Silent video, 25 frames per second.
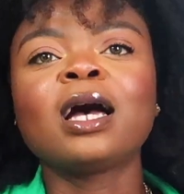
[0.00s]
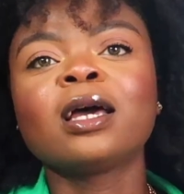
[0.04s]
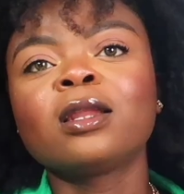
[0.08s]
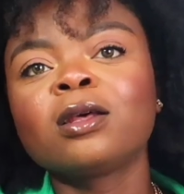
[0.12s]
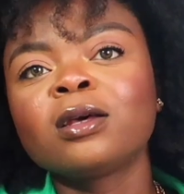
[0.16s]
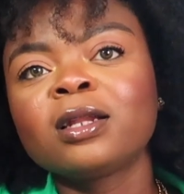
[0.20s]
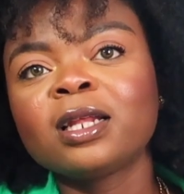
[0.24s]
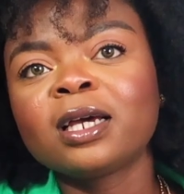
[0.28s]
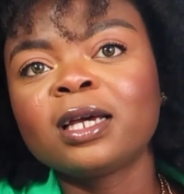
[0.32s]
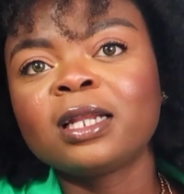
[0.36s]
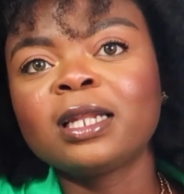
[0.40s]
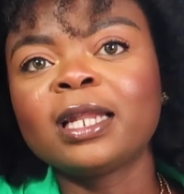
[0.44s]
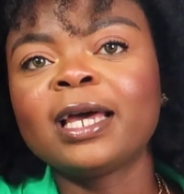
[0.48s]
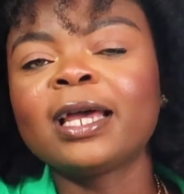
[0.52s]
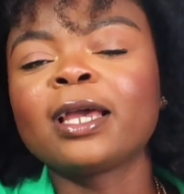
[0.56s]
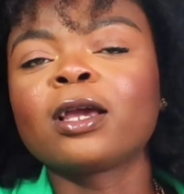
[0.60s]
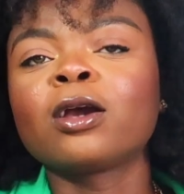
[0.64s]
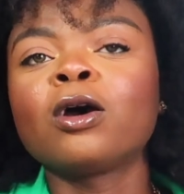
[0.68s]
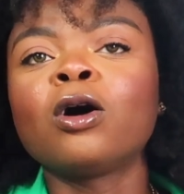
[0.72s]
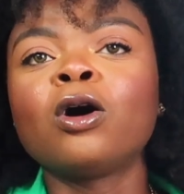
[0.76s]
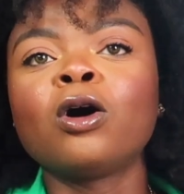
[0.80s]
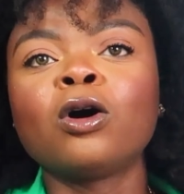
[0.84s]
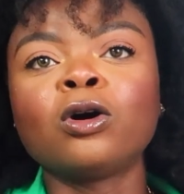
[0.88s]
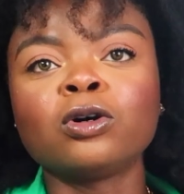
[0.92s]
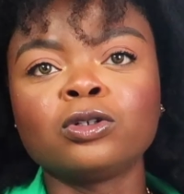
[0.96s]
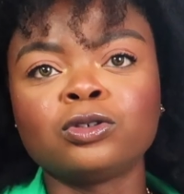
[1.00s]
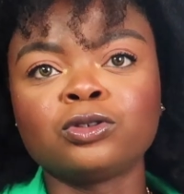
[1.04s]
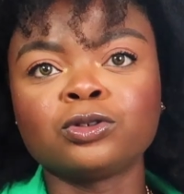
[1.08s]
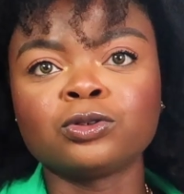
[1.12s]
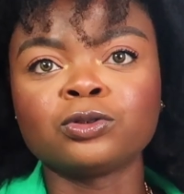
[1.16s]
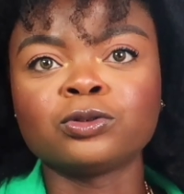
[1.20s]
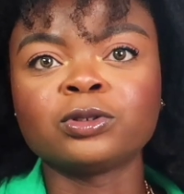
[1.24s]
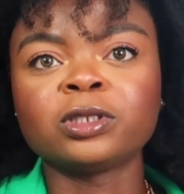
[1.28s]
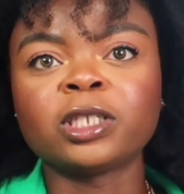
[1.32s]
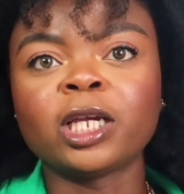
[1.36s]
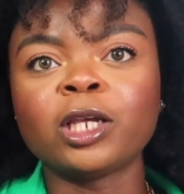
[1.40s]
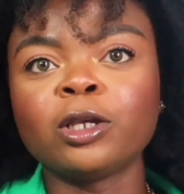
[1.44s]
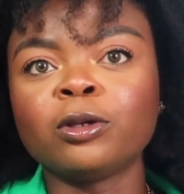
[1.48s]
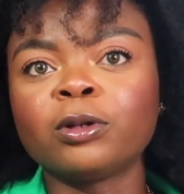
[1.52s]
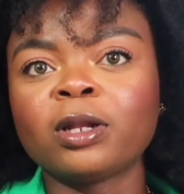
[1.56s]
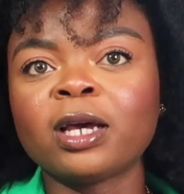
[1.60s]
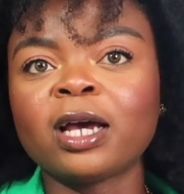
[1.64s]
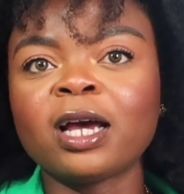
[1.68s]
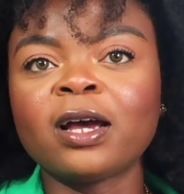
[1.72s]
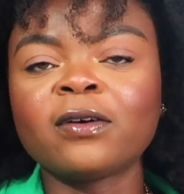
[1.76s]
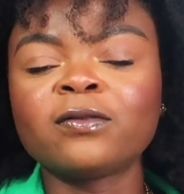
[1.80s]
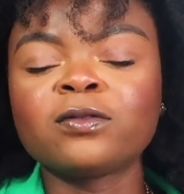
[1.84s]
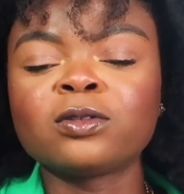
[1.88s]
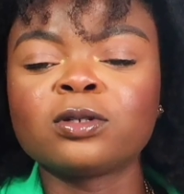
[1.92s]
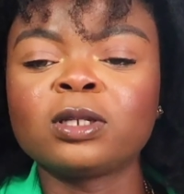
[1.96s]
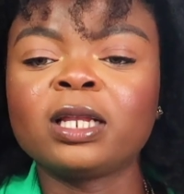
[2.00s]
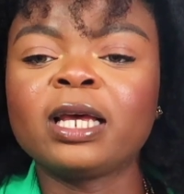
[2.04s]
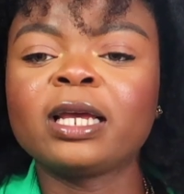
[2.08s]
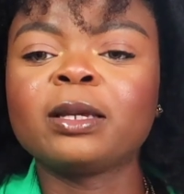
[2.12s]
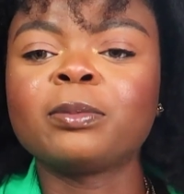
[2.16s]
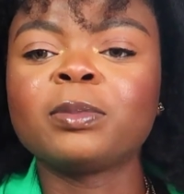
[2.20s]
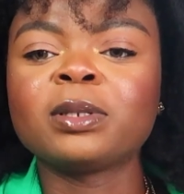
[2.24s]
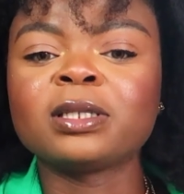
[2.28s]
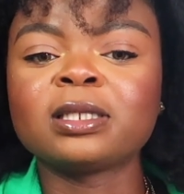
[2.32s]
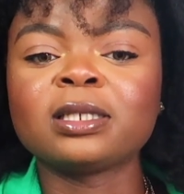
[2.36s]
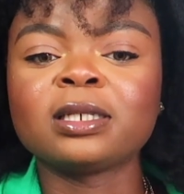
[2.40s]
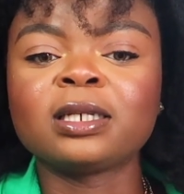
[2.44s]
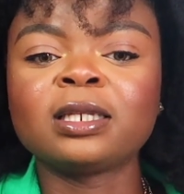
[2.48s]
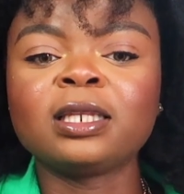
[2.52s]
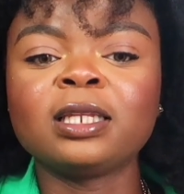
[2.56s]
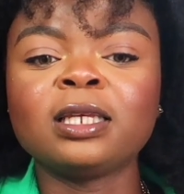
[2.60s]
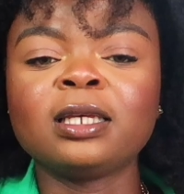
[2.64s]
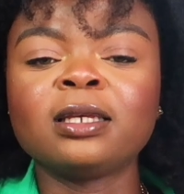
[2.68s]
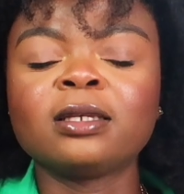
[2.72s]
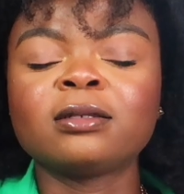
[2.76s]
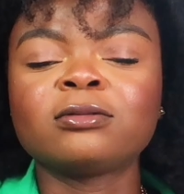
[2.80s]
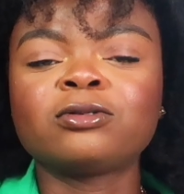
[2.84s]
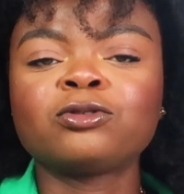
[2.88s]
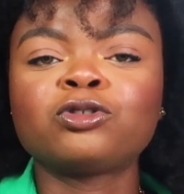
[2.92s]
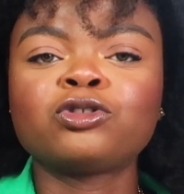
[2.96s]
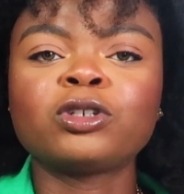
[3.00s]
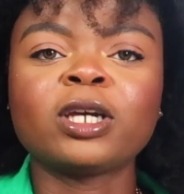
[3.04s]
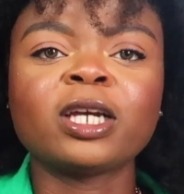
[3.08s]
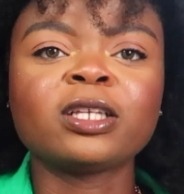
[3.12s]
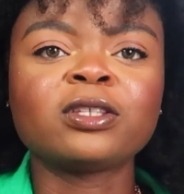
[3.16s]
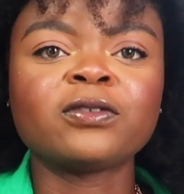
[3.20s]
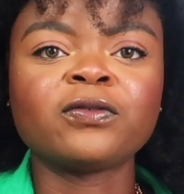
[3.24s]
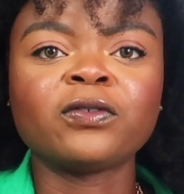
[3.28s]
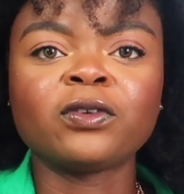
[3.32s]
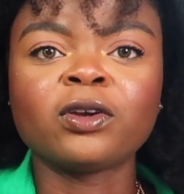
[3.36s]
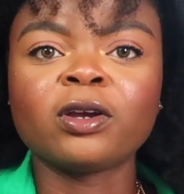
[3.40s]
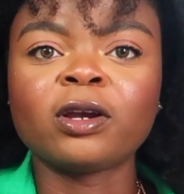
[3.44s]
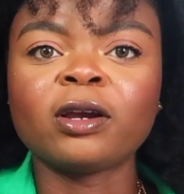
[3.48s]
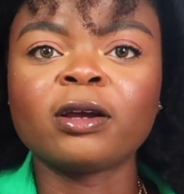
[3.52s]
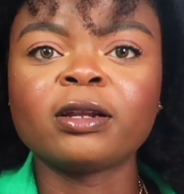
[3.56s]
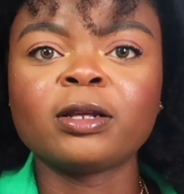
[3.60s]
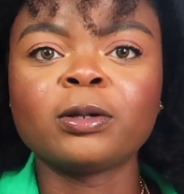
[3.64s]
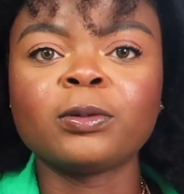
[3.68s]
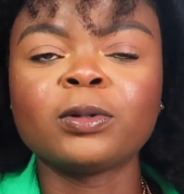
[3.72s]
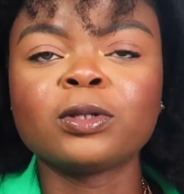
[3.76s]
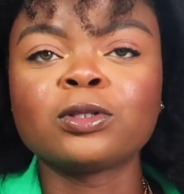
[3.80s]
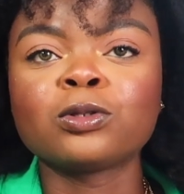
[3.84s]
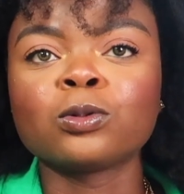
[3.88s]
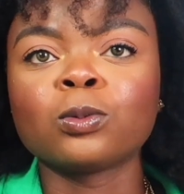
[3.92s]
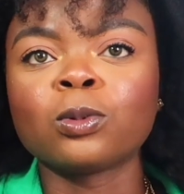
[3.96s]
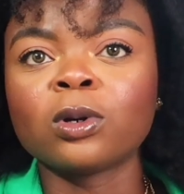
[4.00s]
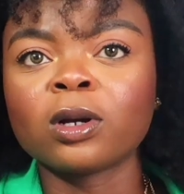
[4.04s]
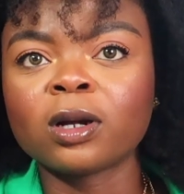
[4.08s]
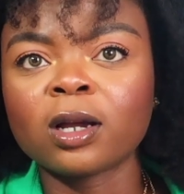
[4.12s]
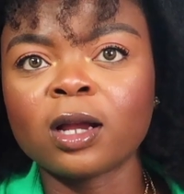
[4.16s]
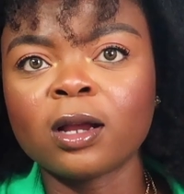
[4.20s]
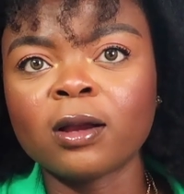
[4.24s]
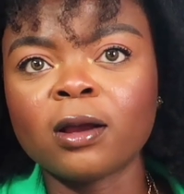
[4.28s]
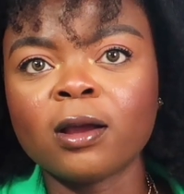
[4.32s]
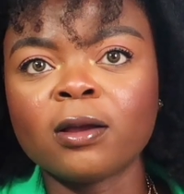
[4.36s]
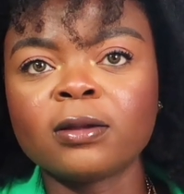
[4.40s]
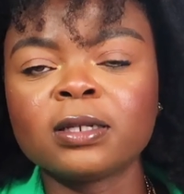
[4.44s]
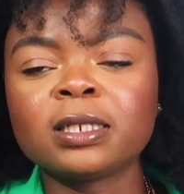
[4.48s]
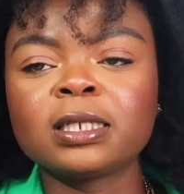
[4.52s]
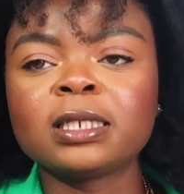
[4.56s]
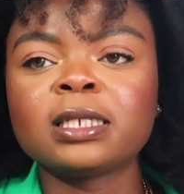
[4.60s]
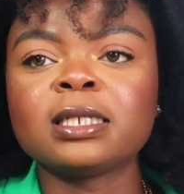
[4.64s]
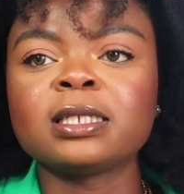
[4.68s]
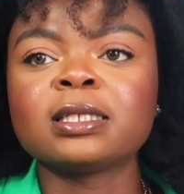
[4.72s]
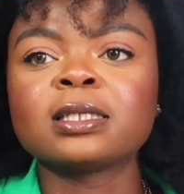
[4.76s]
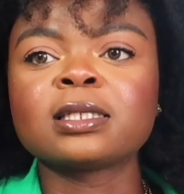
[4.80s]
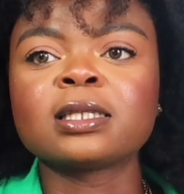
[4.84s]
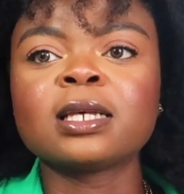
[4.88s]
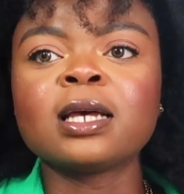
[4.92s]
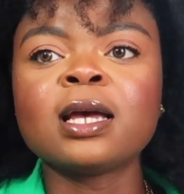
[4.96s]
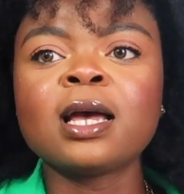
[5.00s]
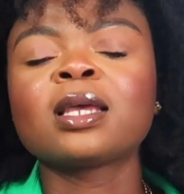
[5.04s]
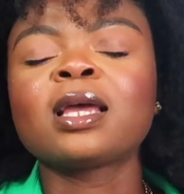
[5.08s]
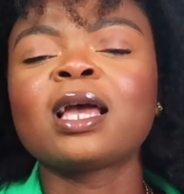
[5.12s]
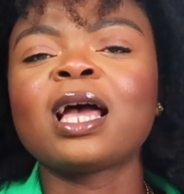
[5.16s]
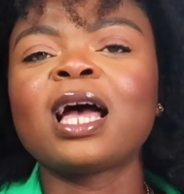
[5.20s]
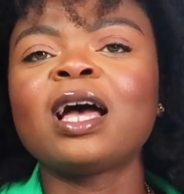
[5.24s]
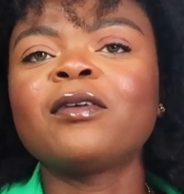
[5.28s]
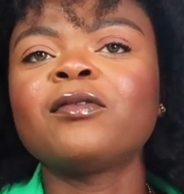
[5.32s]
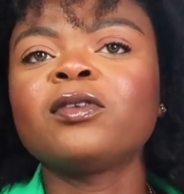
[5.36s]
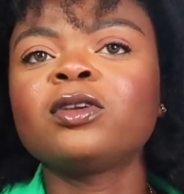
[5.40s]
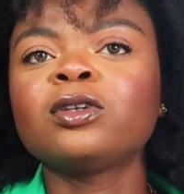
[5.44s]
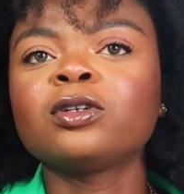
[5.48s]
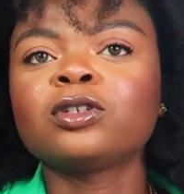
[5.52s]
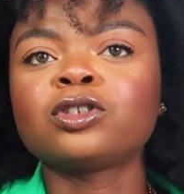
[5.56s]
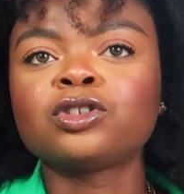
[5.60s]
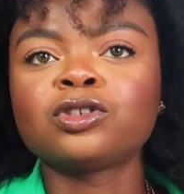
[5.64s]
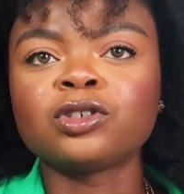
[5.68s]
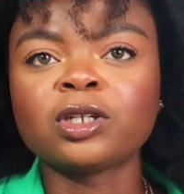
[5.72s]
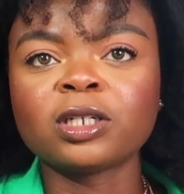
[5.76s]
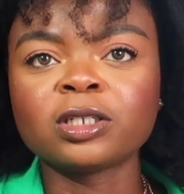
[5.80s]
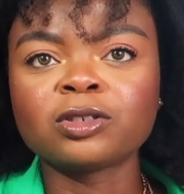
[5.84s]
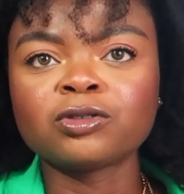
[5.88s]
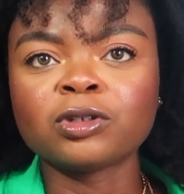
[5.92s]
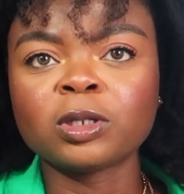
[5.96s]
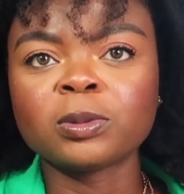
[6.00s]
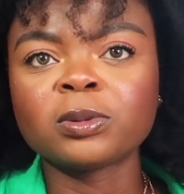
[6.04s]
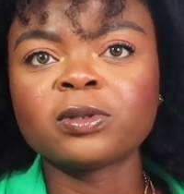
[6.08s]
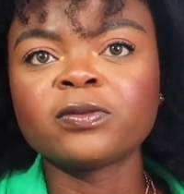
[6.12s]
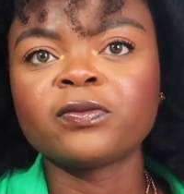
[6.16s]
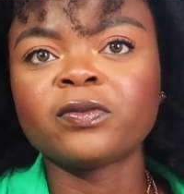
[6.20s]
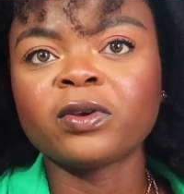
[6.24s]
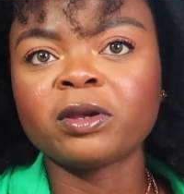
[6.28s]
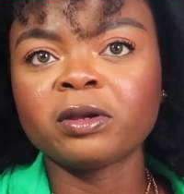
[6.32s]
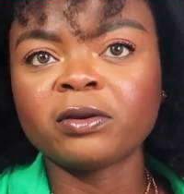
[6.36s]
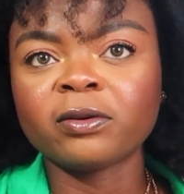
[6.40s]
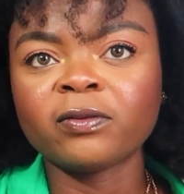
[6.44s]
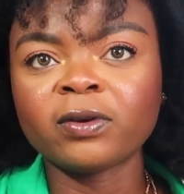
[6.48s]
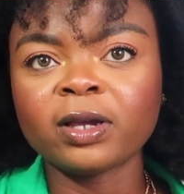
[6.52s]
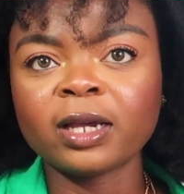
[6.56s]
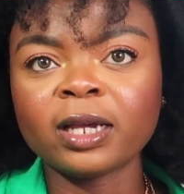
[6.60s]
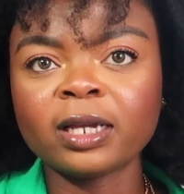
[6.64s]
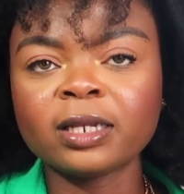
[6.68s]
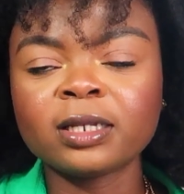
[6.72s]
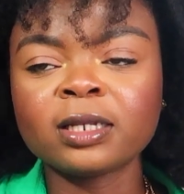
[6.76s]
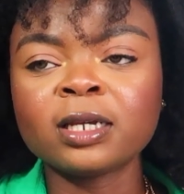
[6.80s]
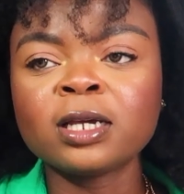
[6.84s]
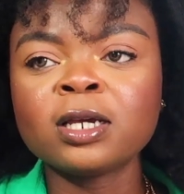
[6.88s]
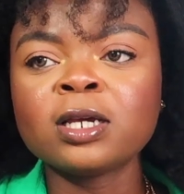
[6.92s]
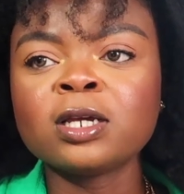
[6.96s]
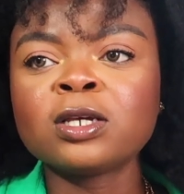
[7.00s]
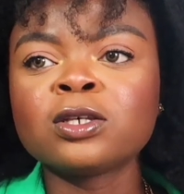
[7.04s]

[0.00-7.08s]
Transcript: Another like hurdle that you'd have to like basically try to figure out a way to work around is having your transcript verified.